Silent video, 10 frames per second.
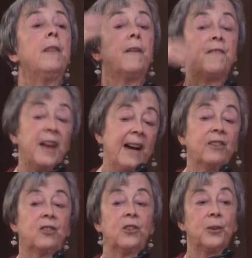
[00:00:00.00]
the
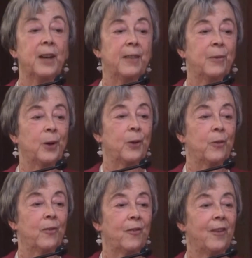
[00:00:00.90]
faster you get through.
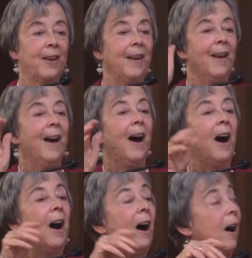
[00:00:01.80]

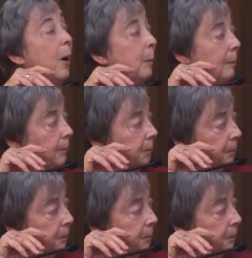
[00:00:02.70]
Um,